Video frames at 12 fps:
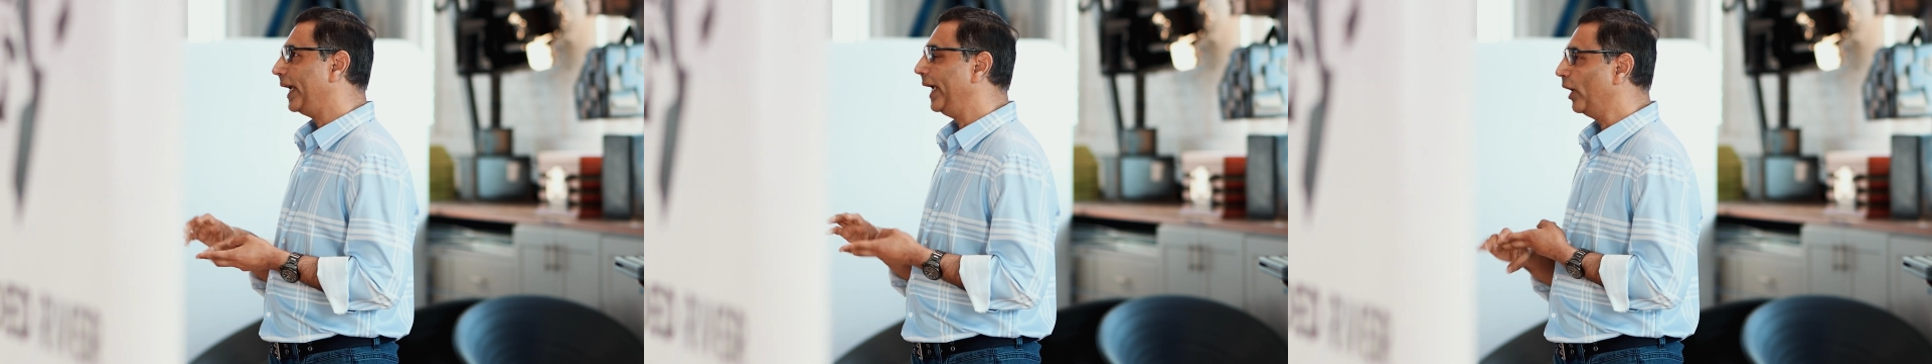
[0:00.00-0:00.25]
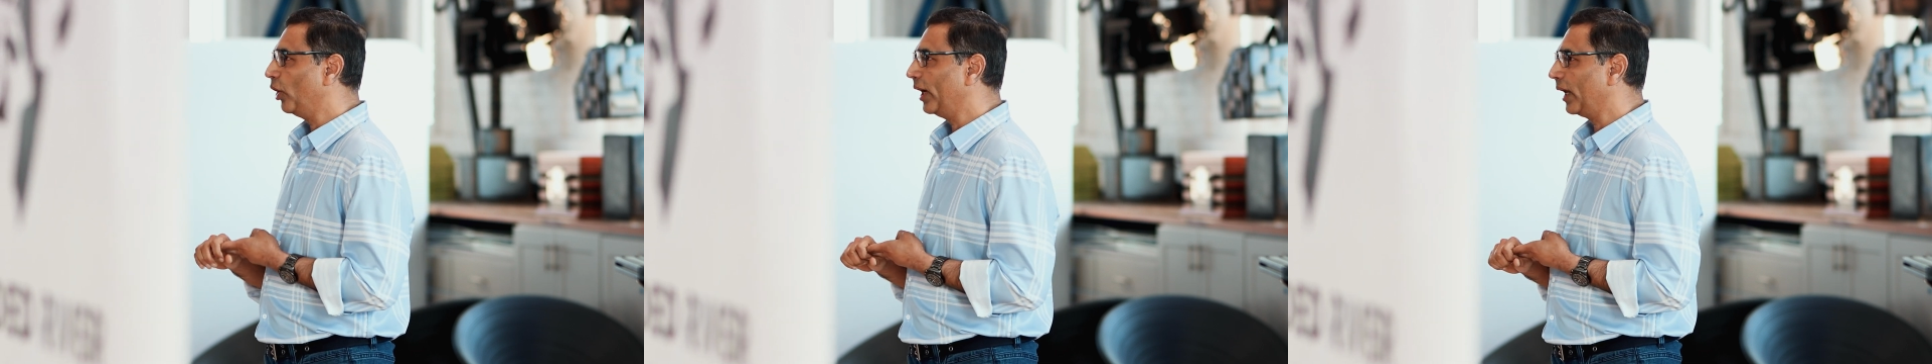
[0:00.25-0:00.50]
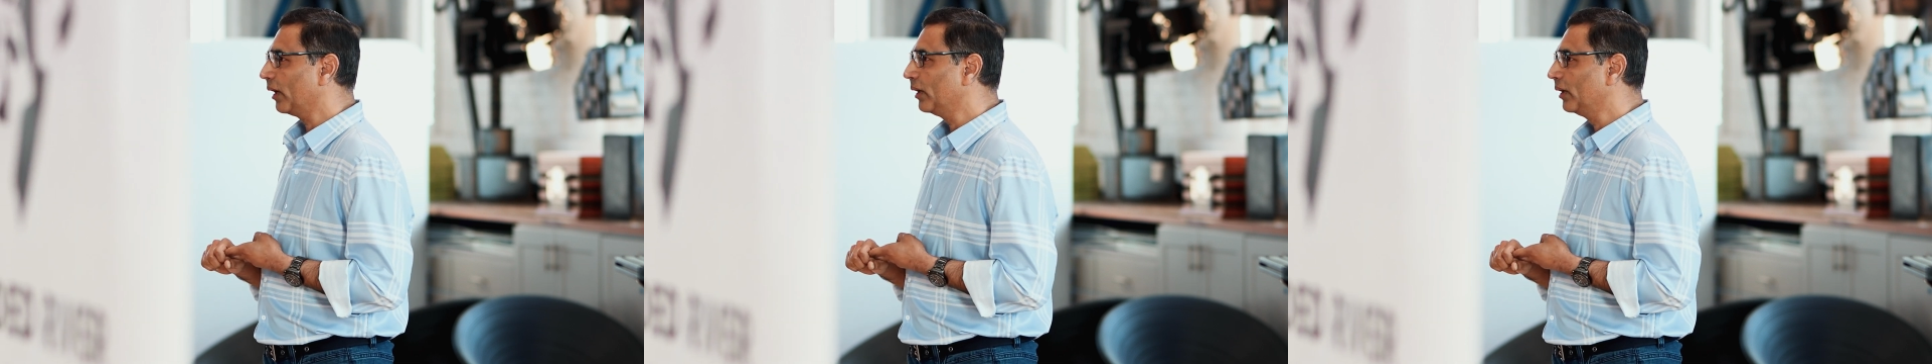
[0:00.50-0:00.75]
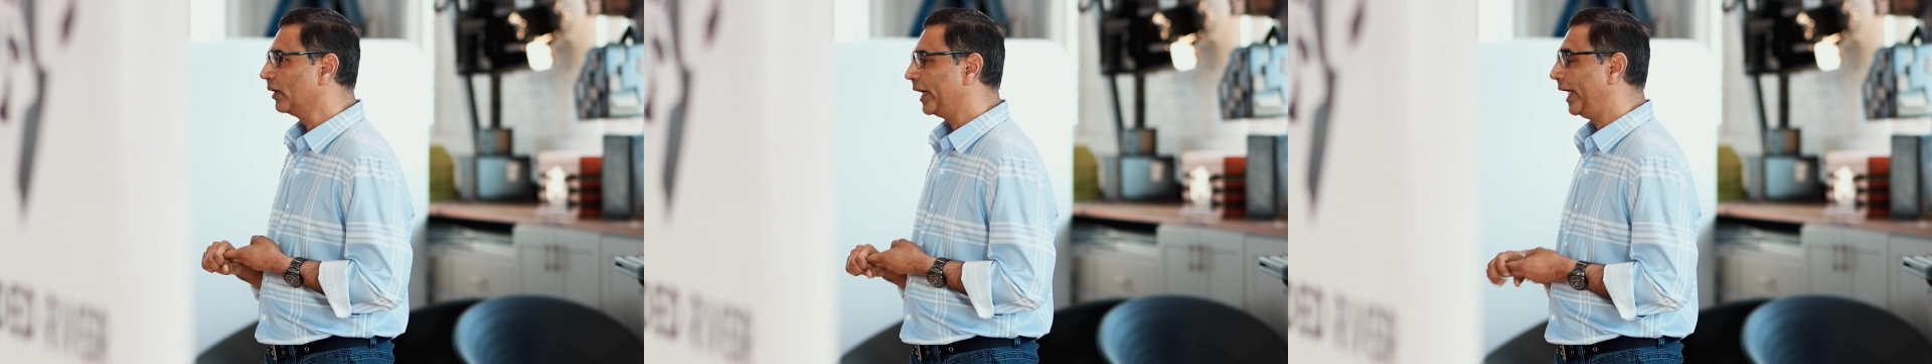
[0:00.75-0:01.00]
AOL,
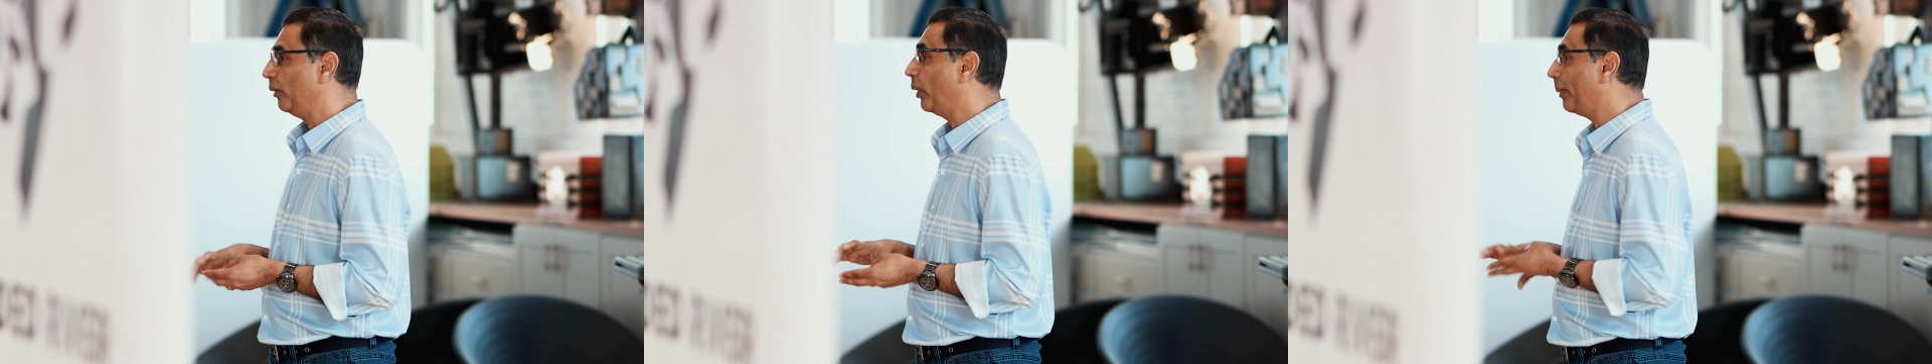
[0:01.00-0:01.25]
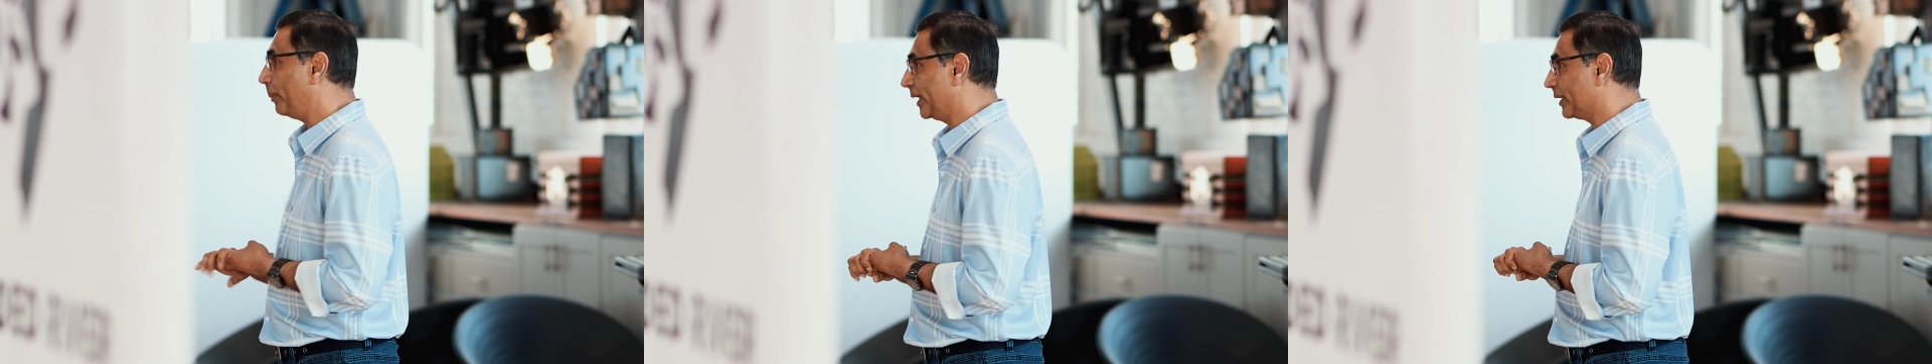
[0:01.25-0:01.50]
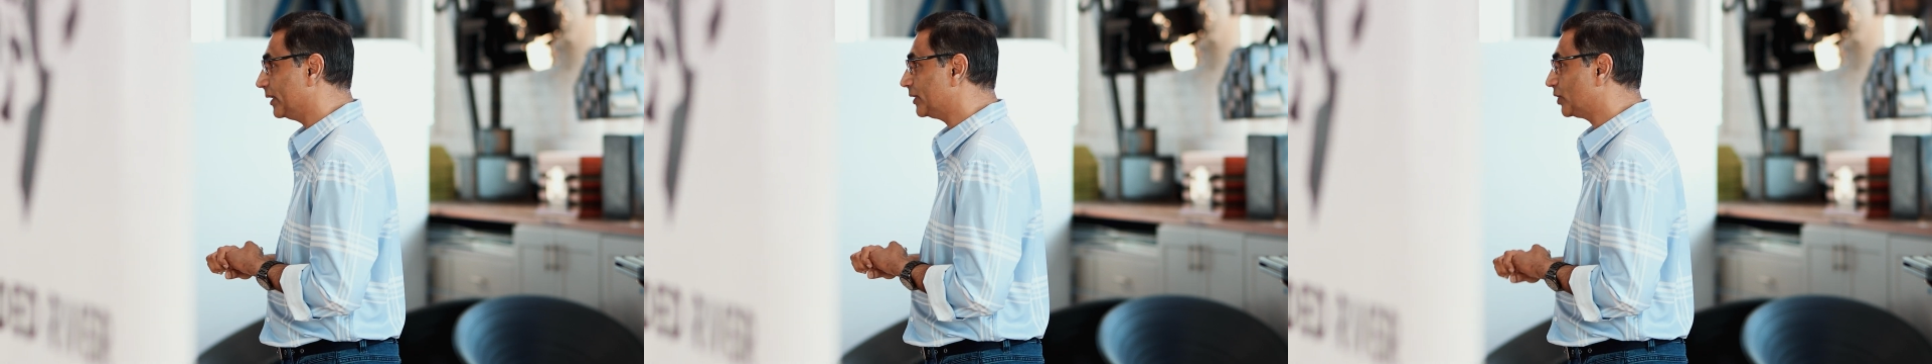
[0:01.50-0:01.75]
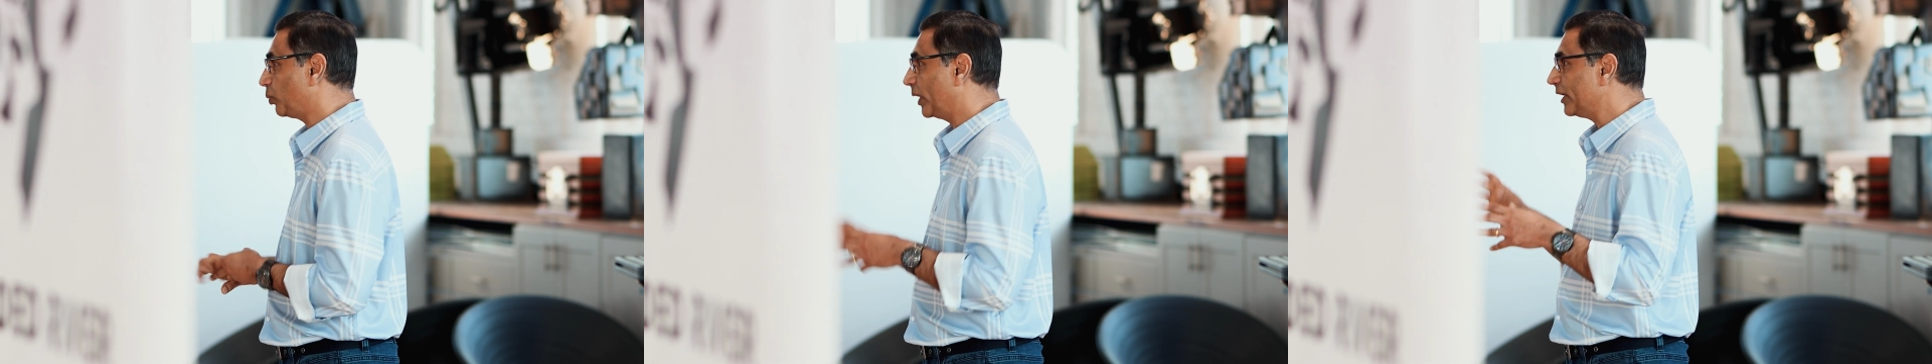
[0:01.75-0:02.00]
and WebMed
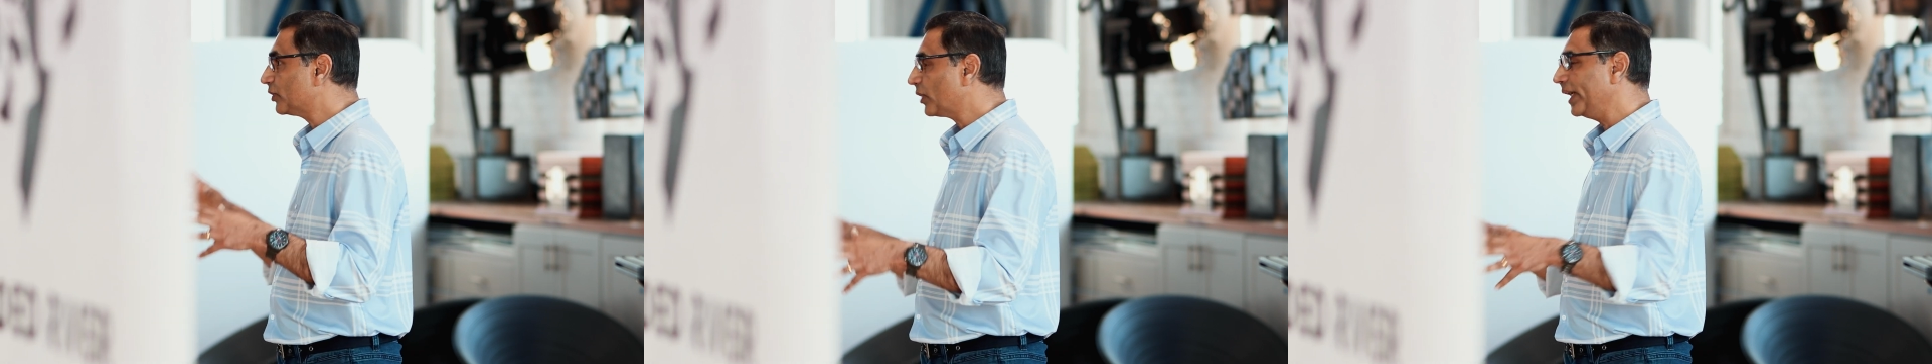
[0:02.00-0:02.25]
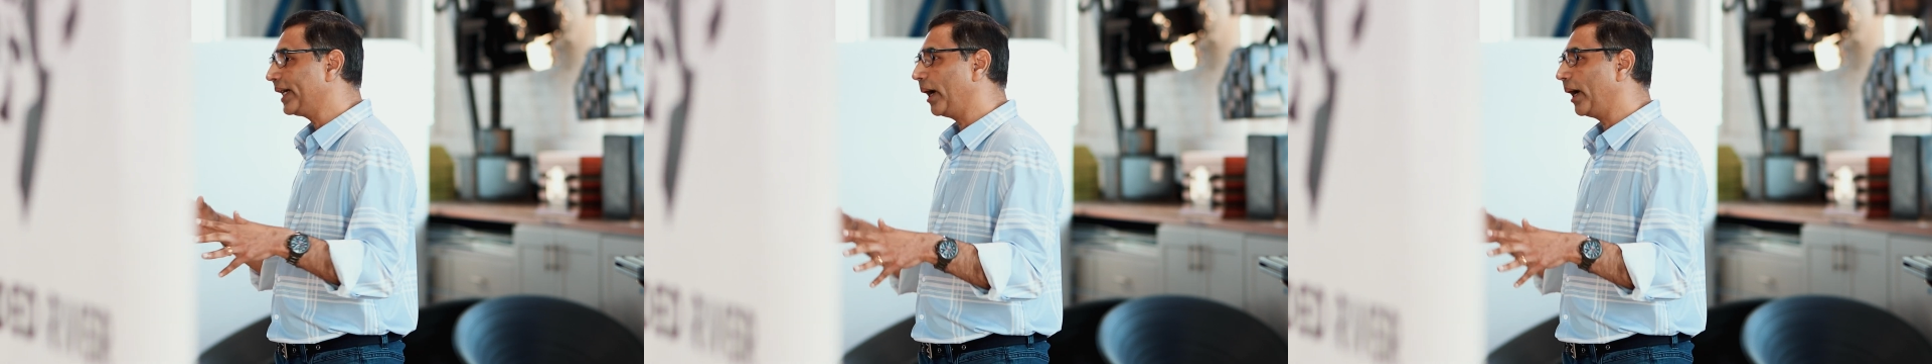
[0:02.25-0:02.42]
were the three